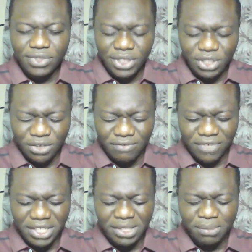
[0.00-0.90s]
in your
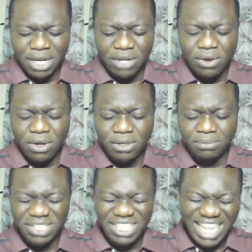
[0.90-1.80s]
vertebral column,
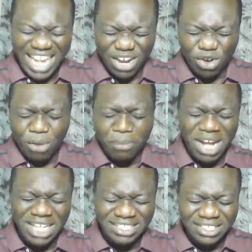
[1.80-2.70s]
I
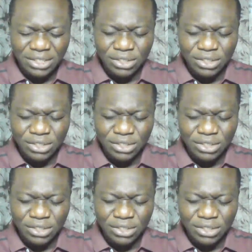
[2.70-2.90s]
command